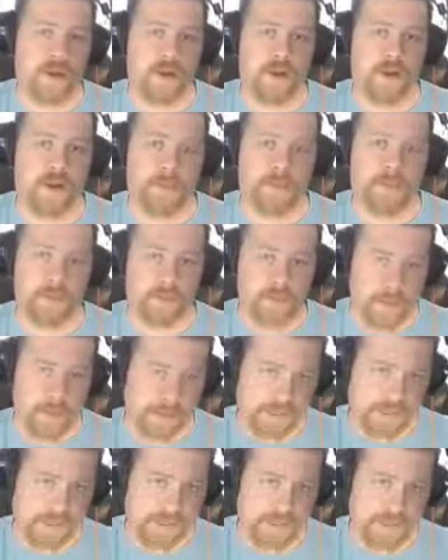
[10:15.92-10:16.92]
But in my
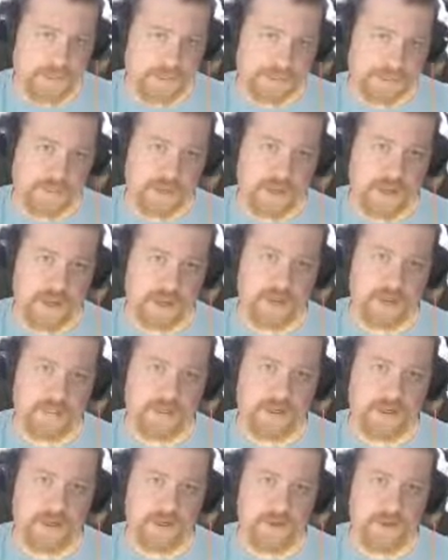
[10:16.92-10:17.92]
case, that's what I had to pick
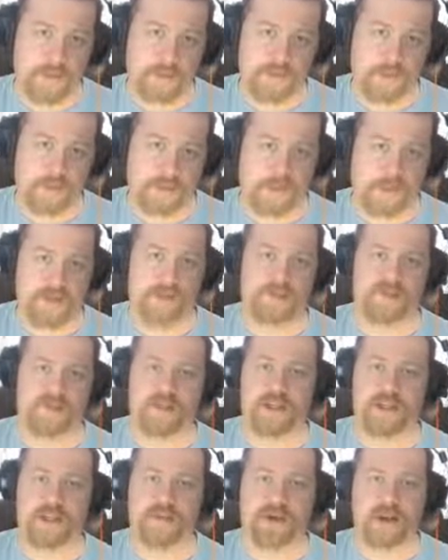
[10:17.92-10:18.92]
up because I didn't feel like
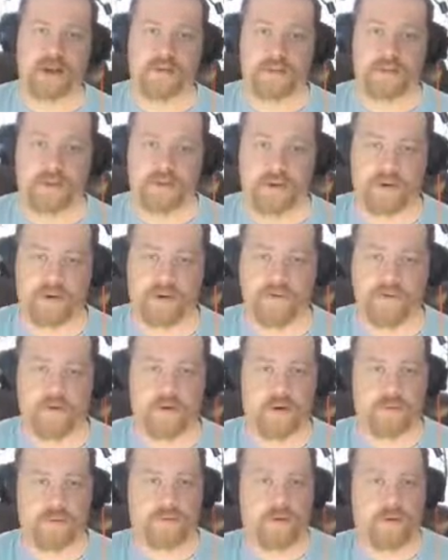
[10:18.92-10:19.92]
driving very far
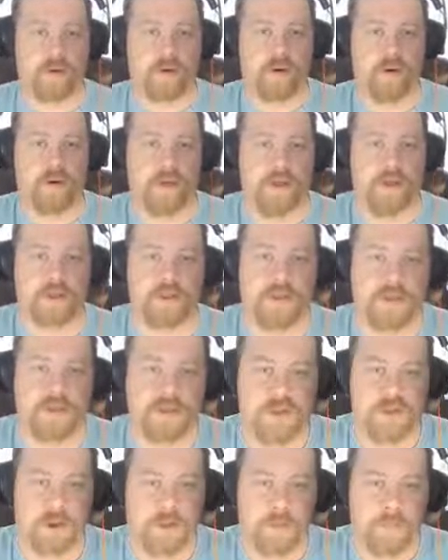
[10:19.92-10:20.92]
for it.
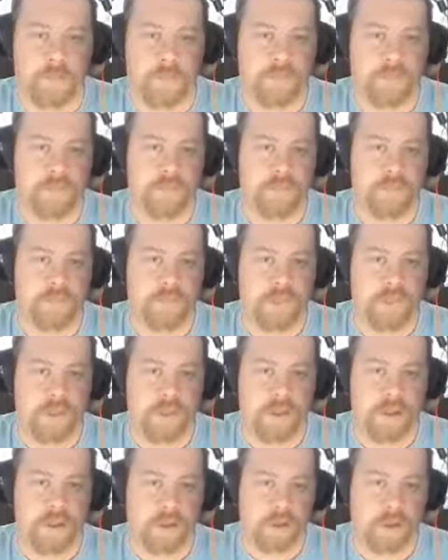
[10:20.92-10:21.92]
So
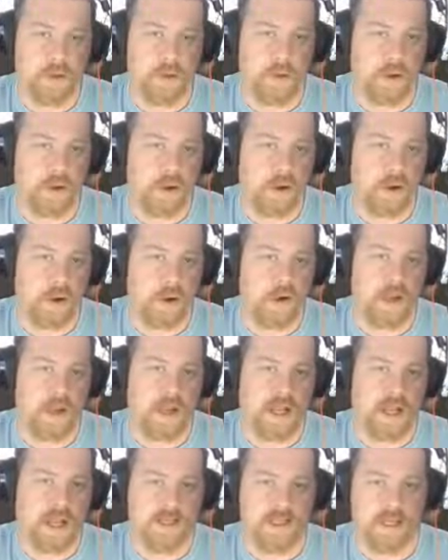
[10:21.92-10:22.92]
here we are,
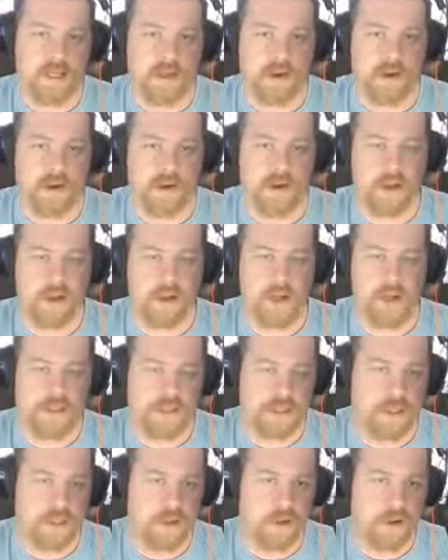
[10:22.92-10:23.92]
XLR to
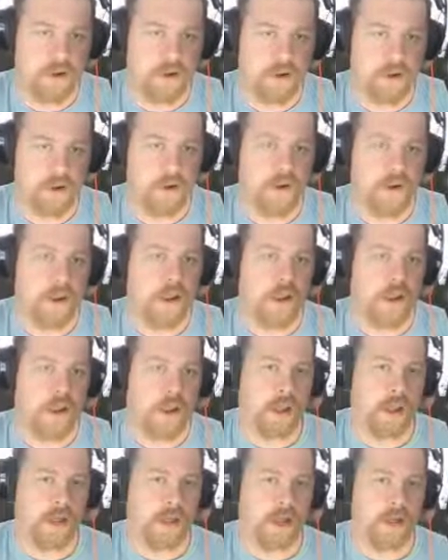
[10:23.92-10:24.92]
XLR,
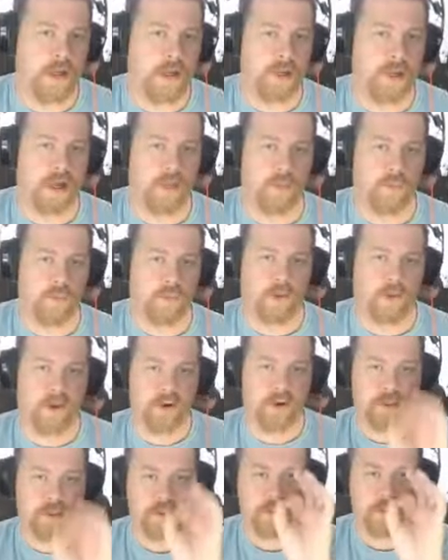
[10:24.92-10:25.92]
and it
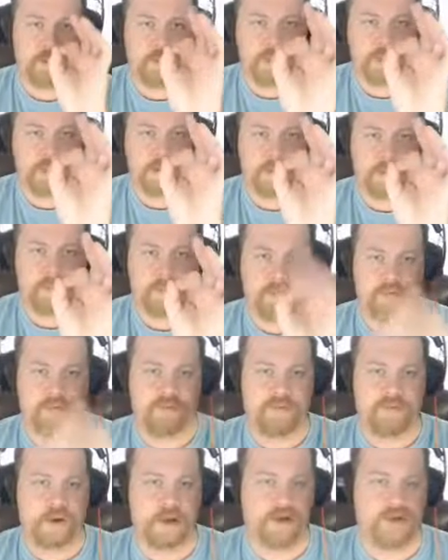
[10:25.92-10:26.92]
works
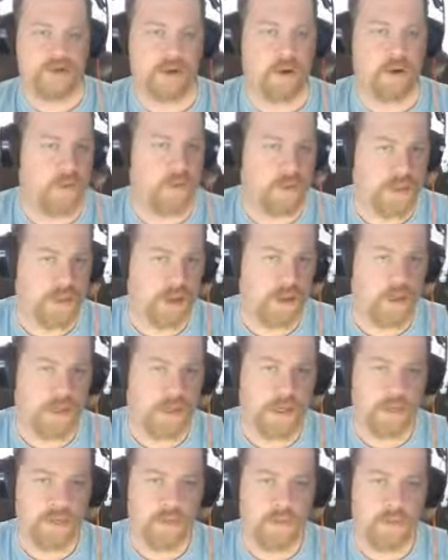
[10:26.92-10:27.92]
perfecto without any
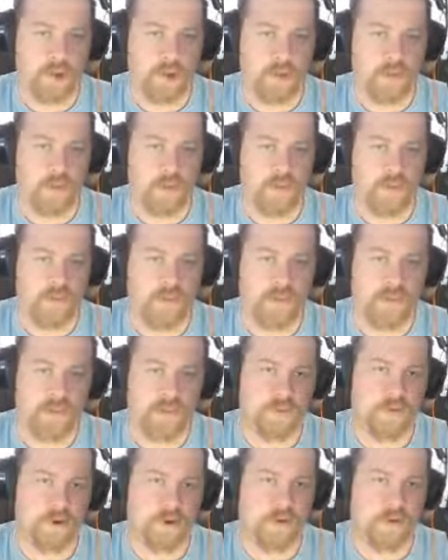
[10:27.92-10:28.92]
problems
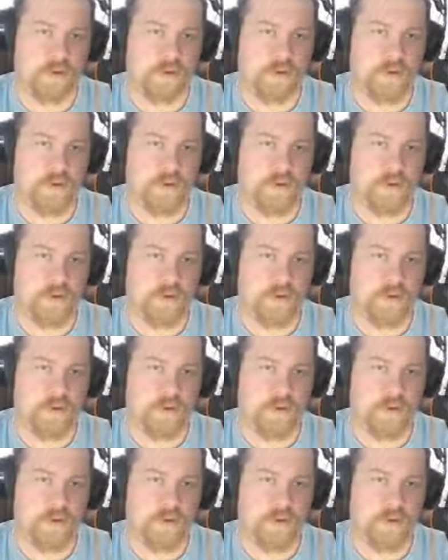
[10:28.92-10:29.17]
whatsoever.